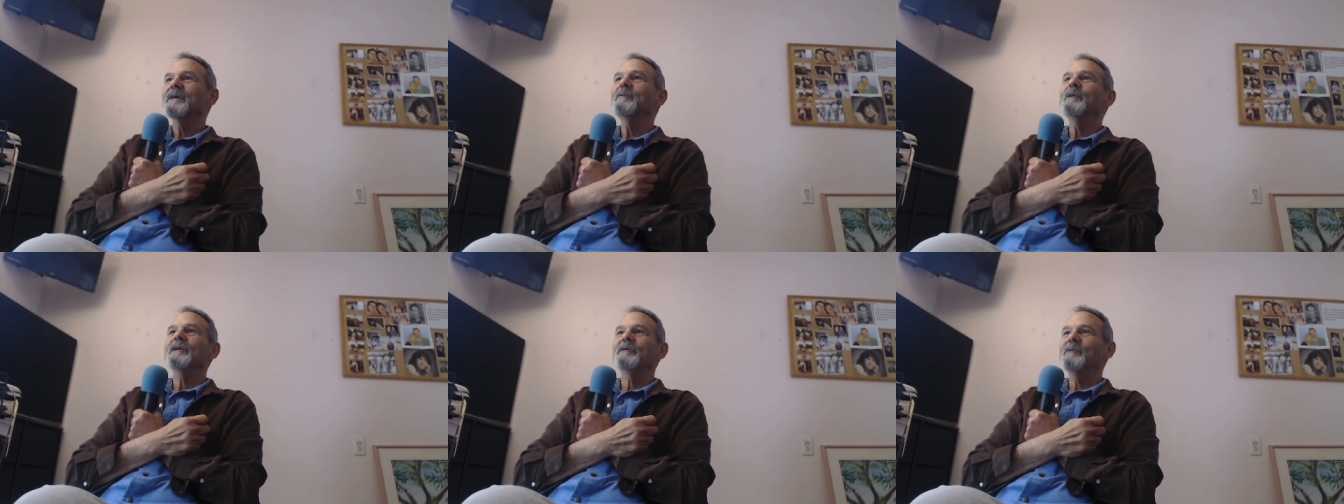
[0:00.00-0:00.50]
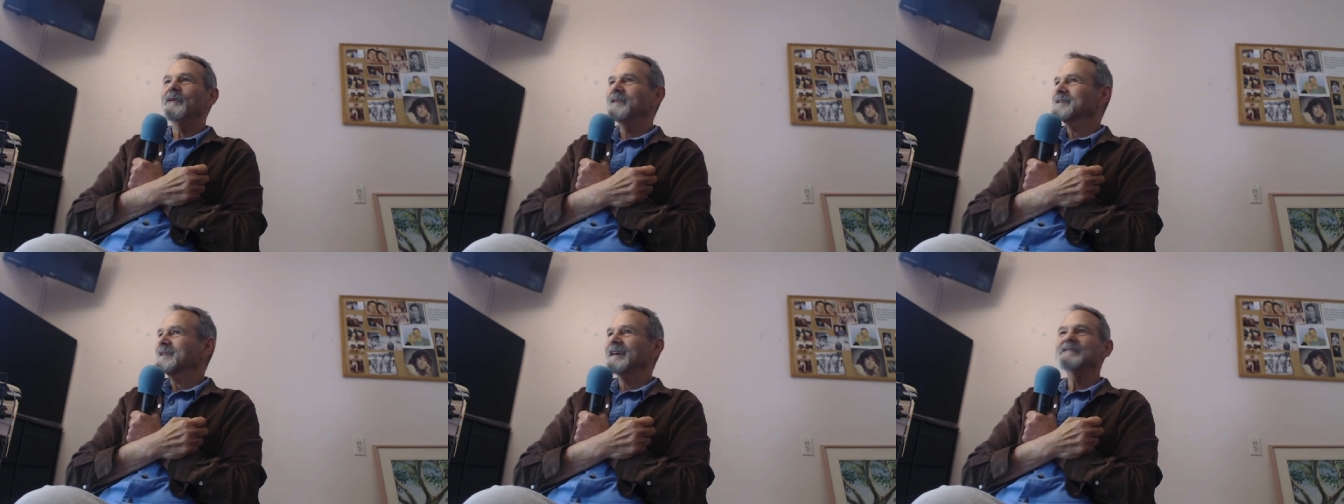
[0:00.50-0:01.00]
where this
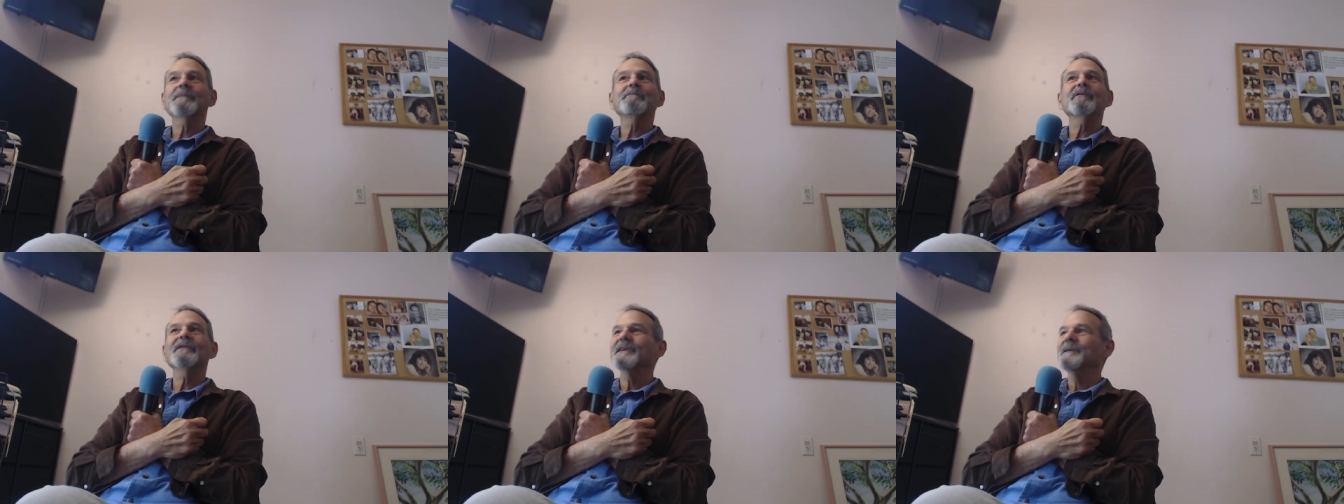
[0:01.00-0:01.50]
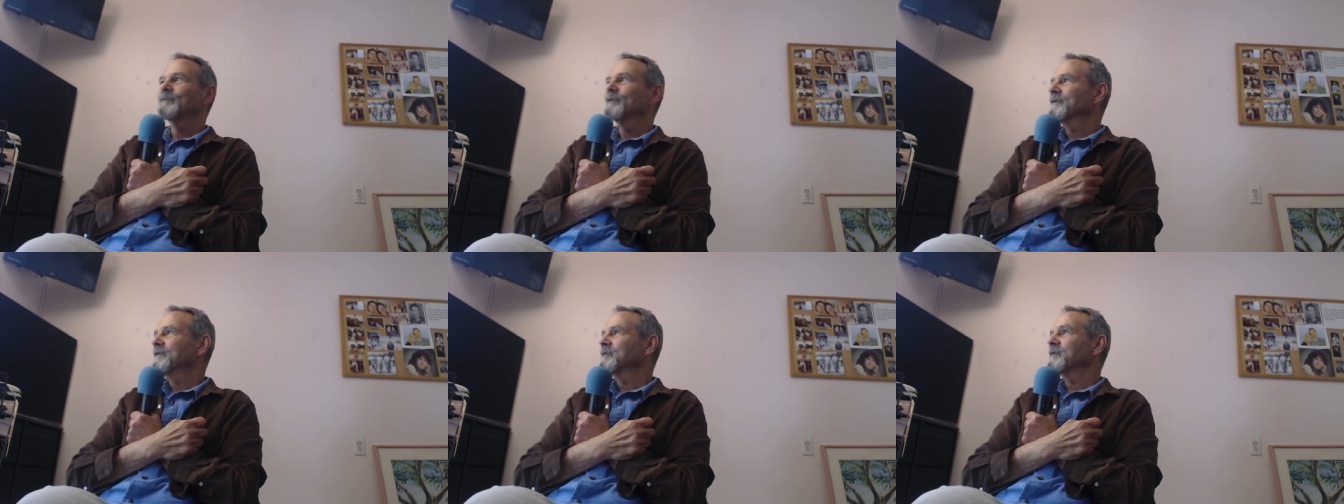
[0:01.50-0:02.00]
guy, it's a brilliant
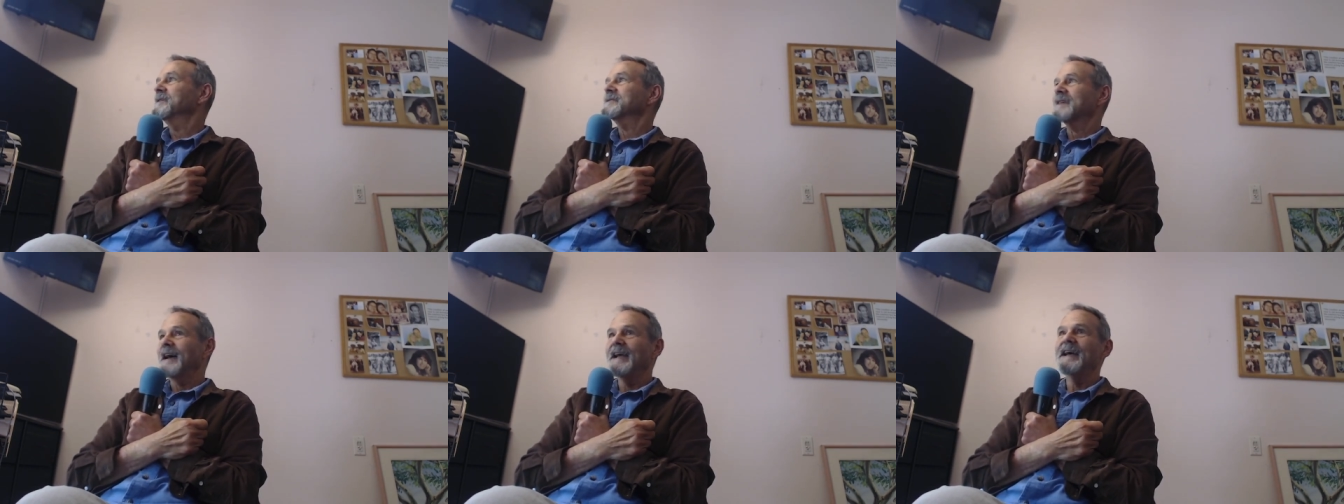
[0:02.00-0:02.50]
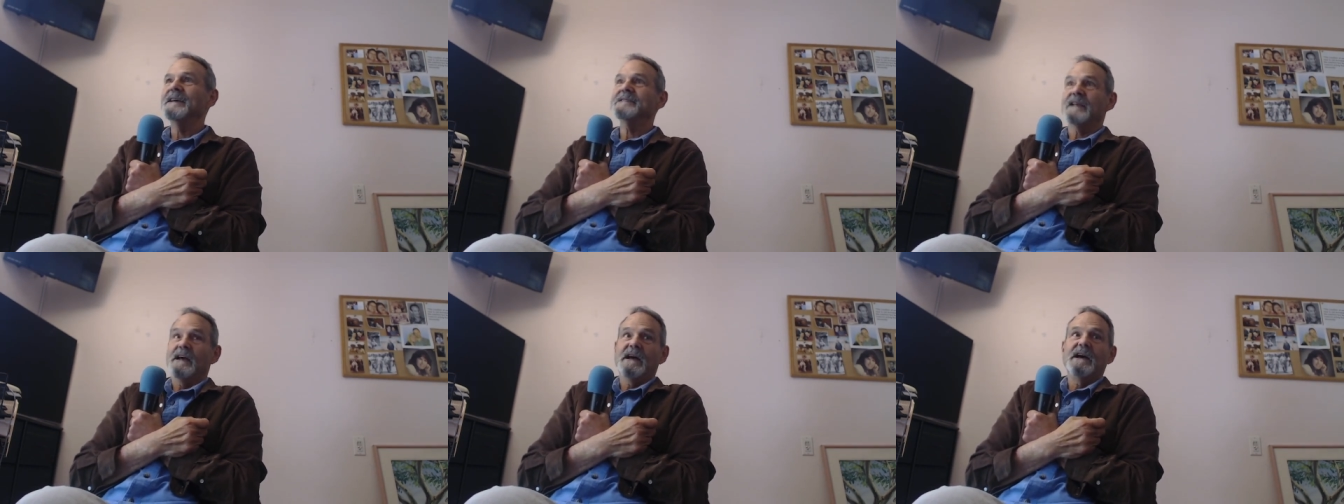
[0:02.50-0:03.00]
movie where this guy has
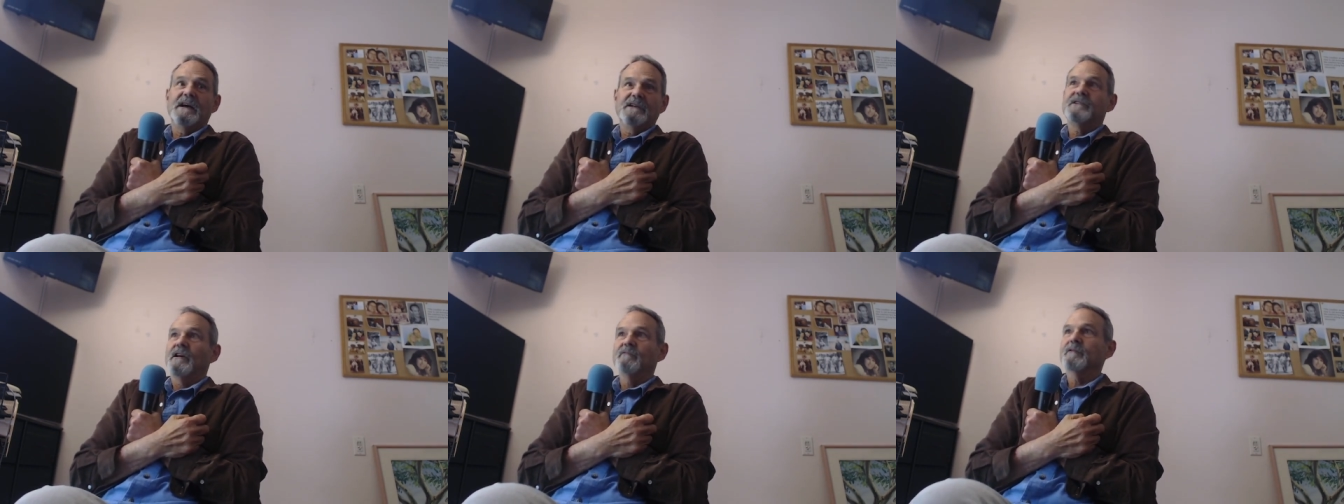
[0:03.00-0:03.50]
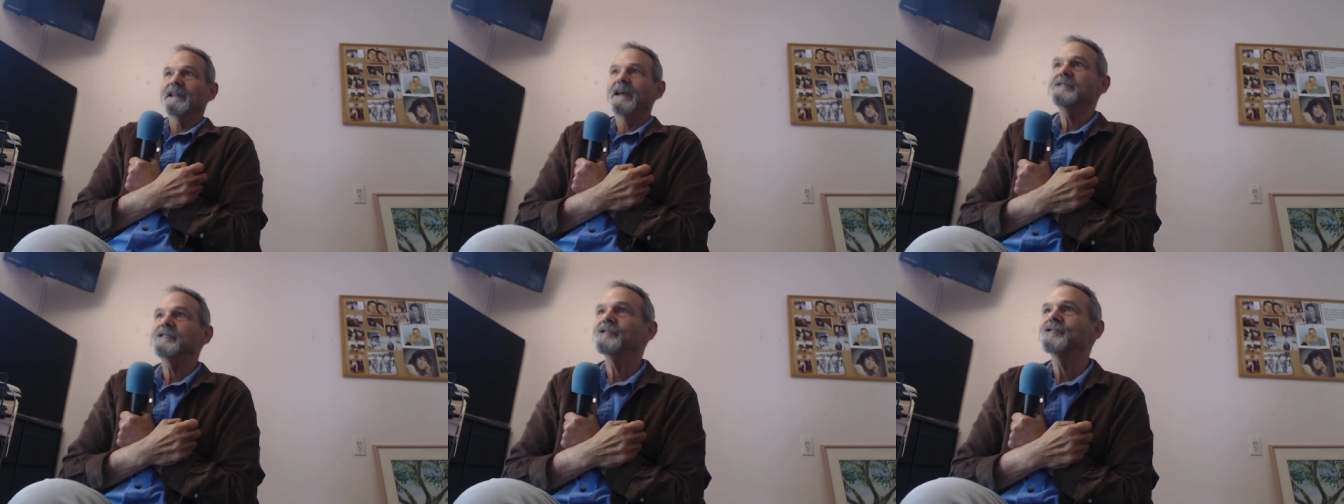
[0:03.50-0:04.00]
a
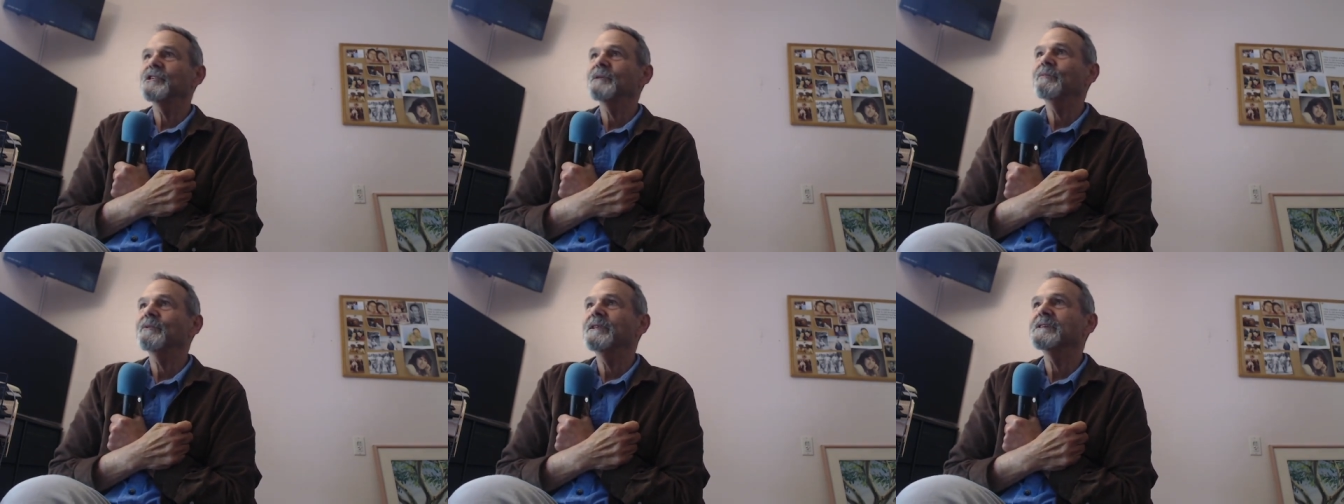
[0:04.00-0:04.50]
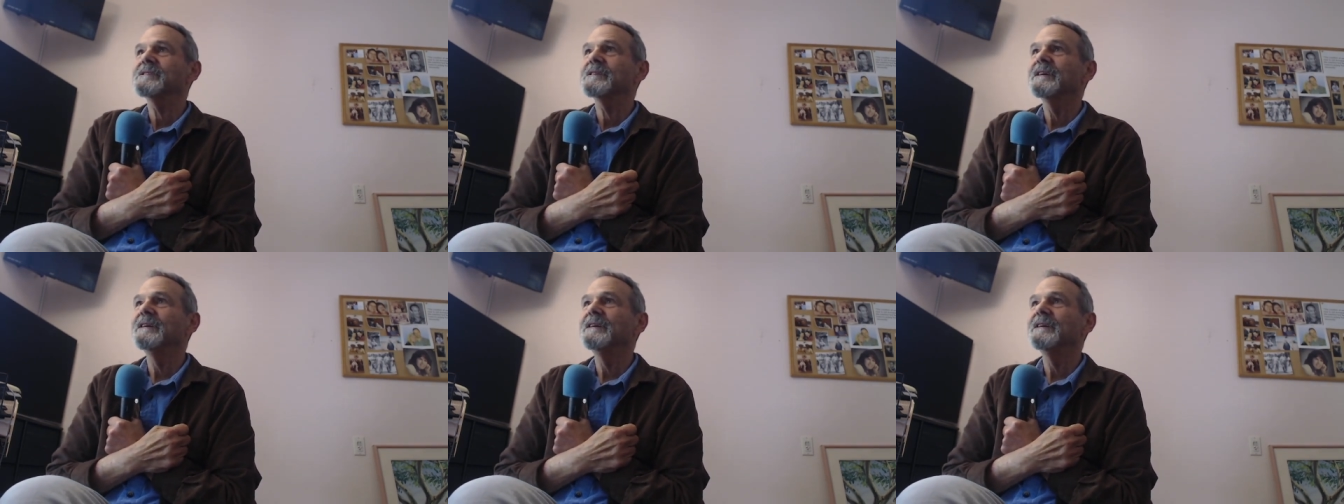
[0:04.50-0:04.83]
relationship with a